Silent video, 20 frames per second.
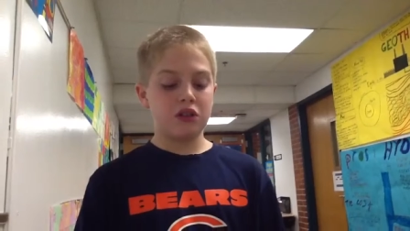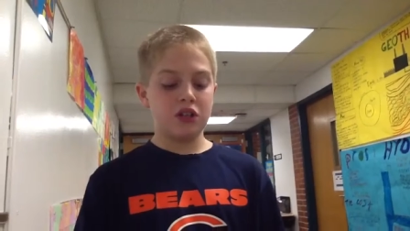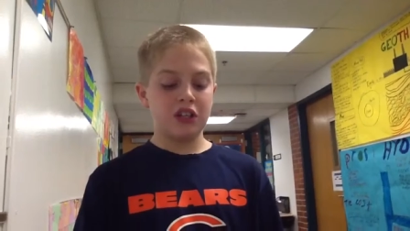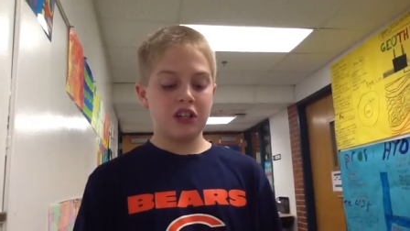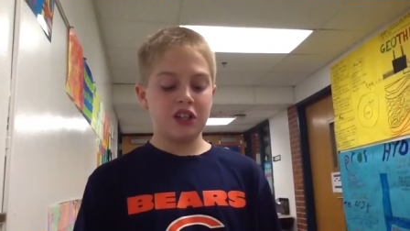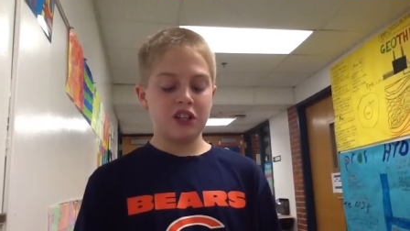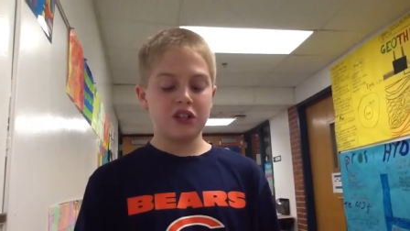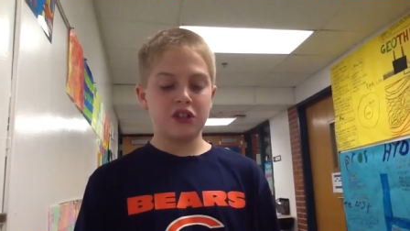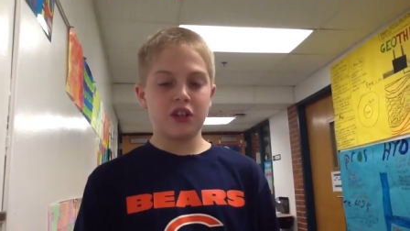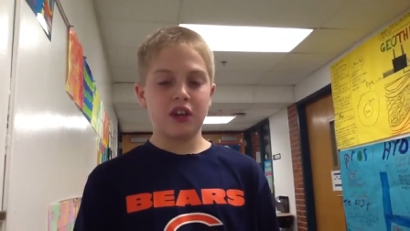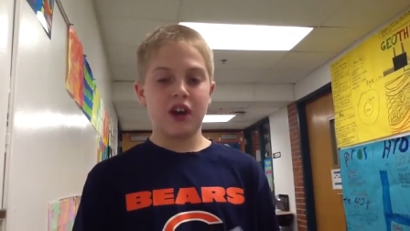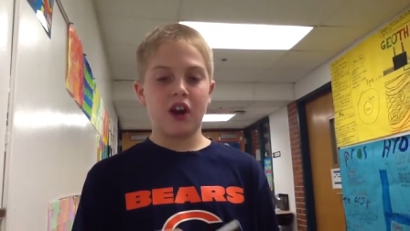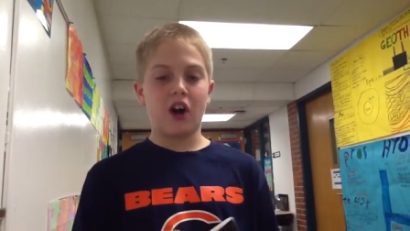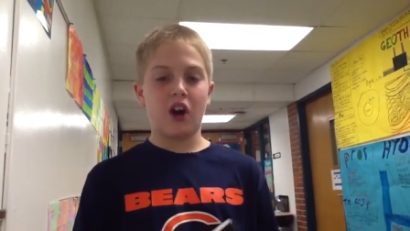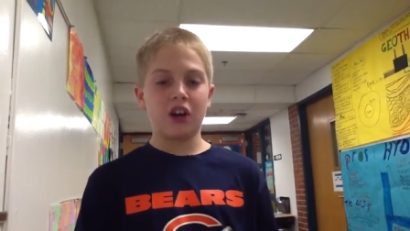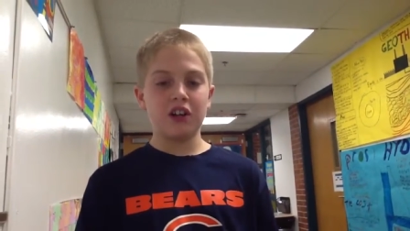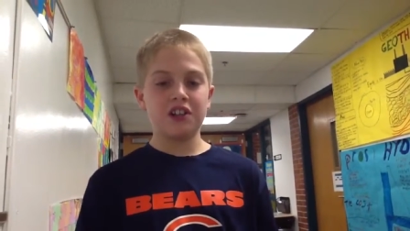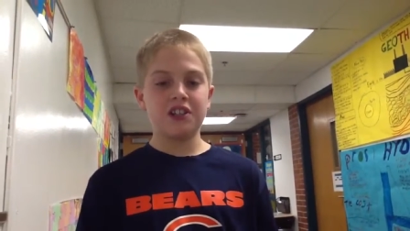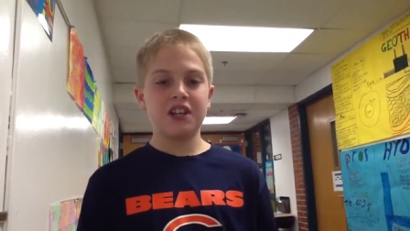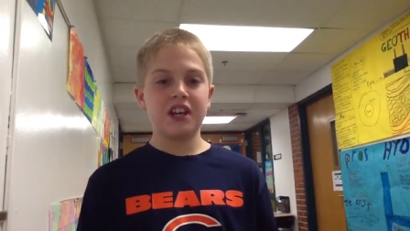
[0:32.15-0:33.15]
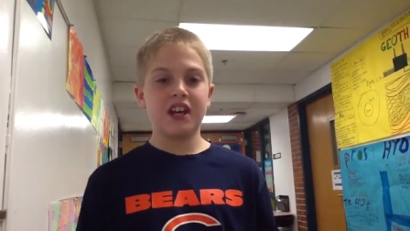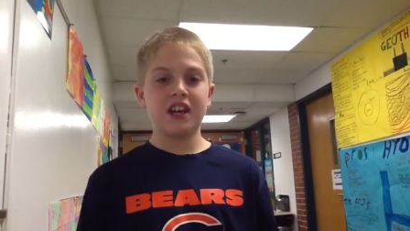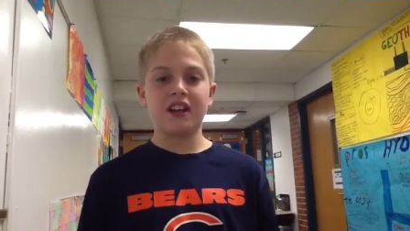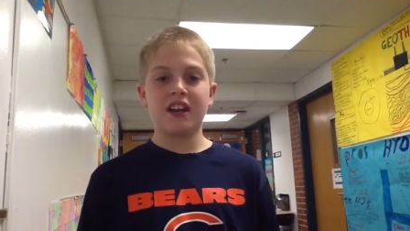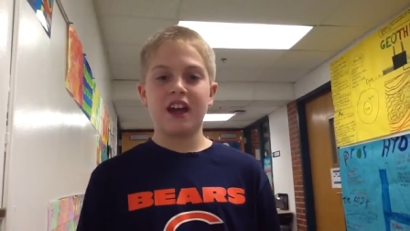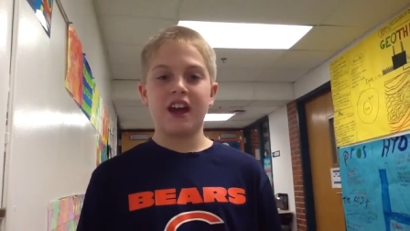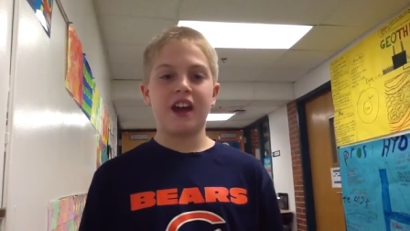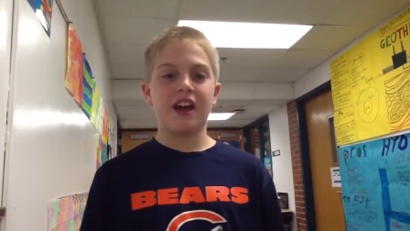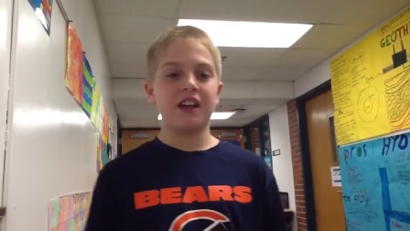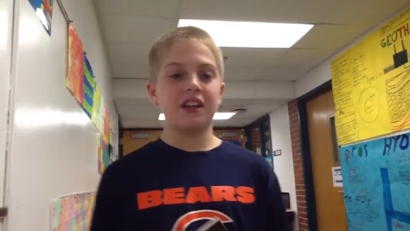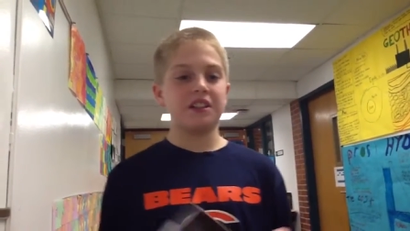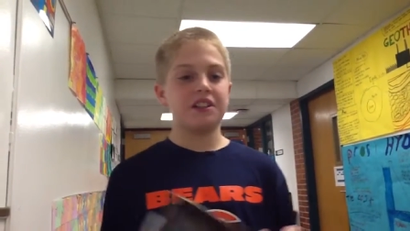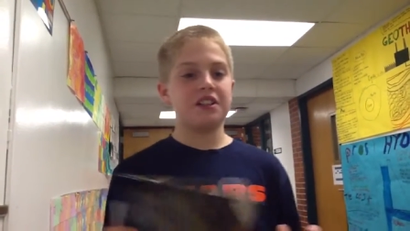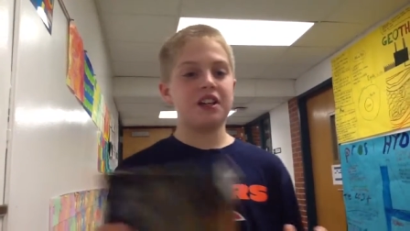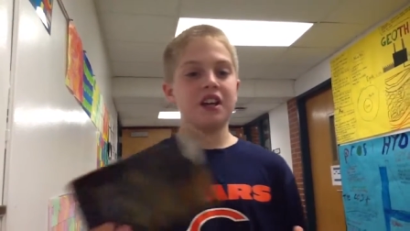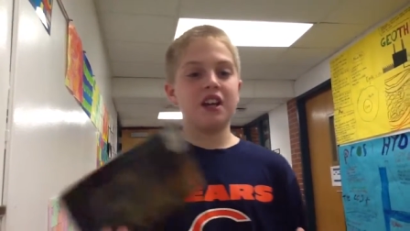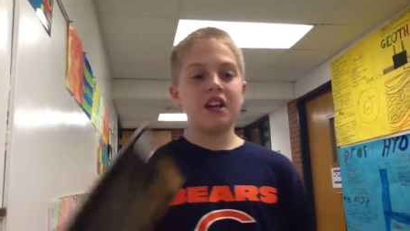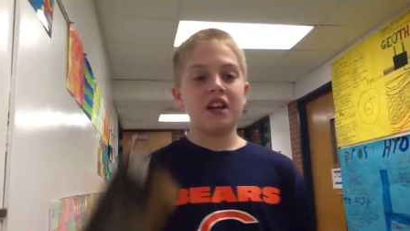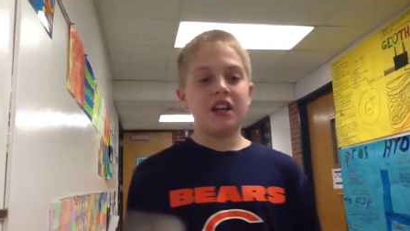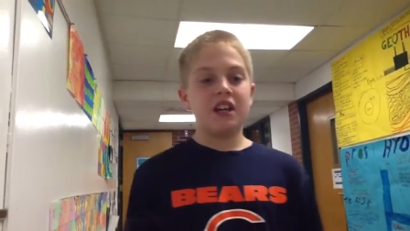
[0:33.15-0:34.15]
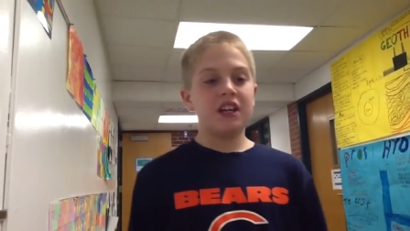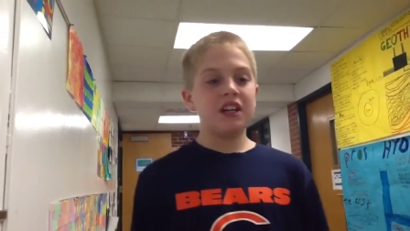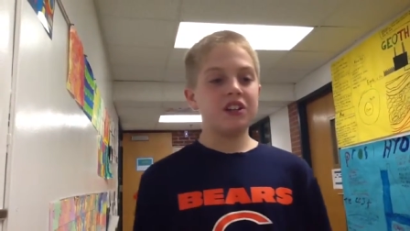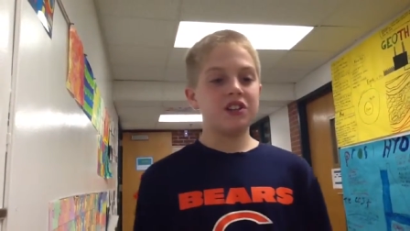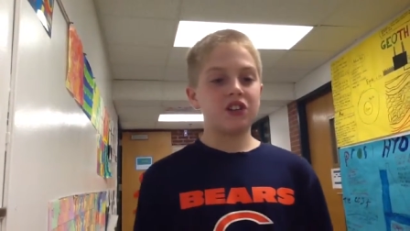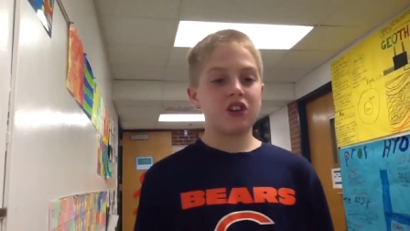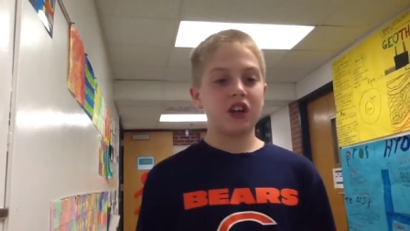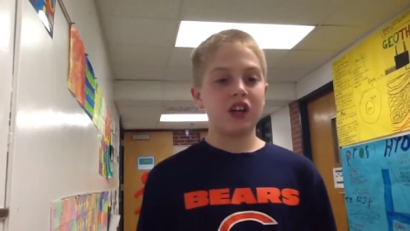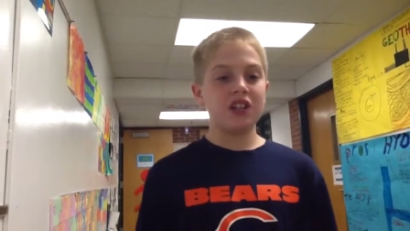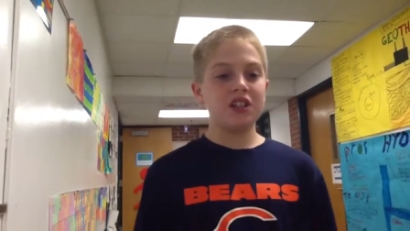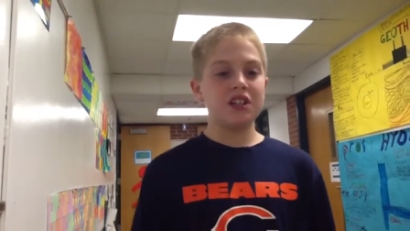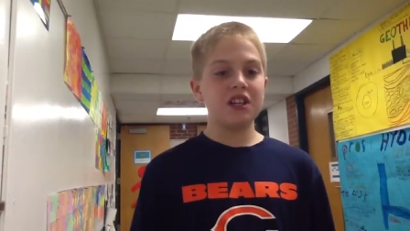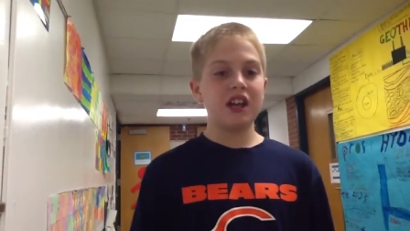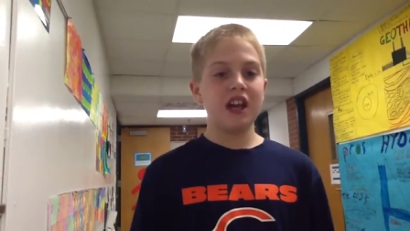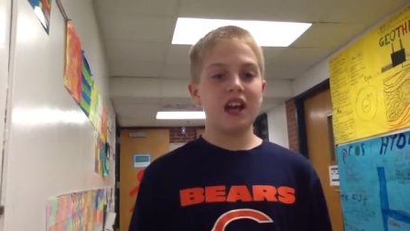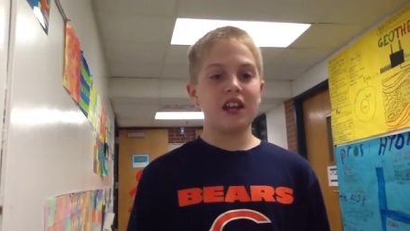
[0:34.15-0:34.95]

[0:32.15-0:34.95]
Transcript: he's hunting and he's crazy.